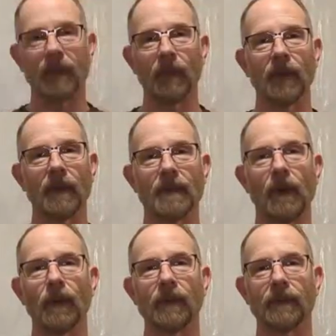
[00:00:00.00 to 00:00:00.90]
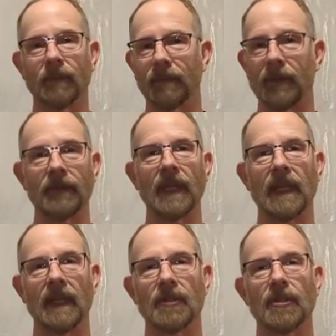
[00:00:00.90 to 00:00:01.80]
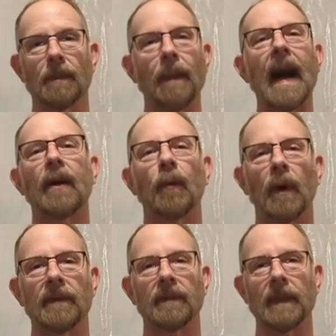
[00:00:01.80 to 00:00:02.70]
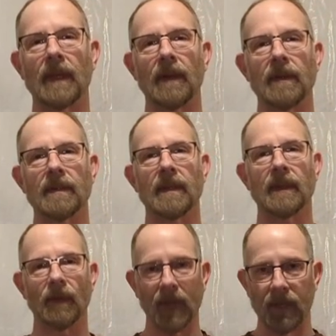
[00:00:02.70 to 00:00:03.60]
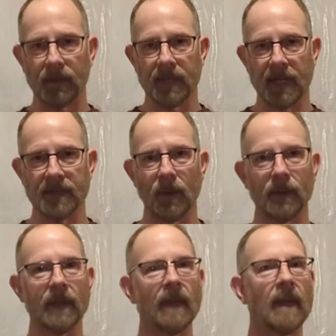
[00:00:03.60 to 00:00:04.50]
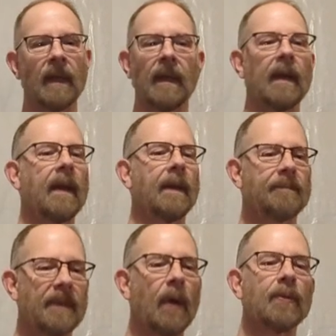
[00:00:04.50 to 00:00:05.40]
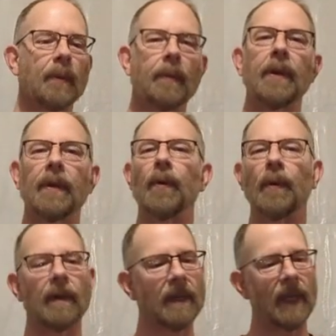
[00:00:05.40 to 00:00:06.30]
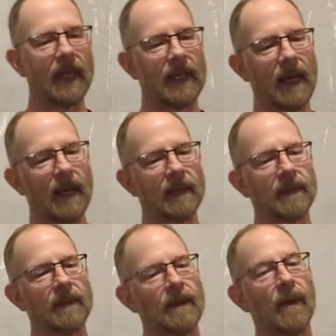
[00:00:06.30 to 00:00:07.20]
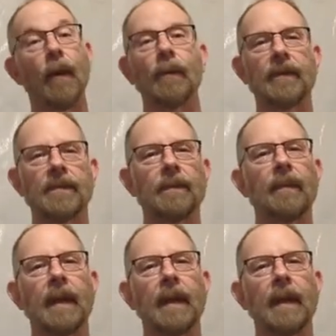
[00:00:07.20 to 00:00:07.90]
Remember those old 15-inch Mach 1 speakers that RadioShack sold? Those were pretty cool. And they're going for some